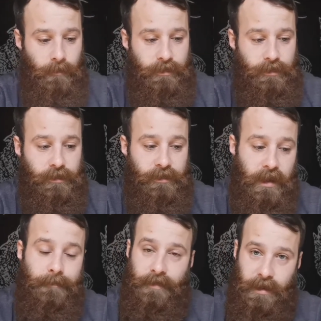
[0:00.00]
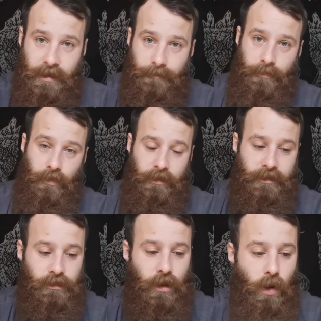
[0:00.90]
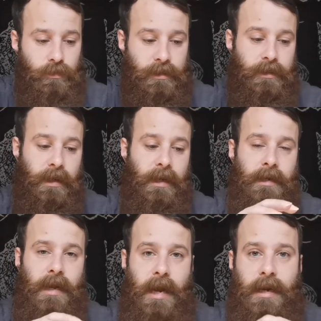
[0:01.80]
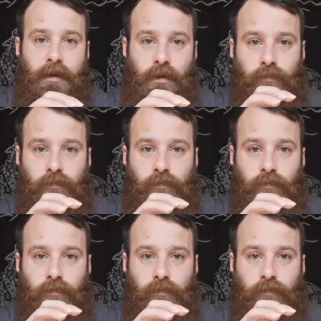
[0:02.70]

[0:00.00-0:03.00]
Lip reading: which is the same thing, but it's coated in a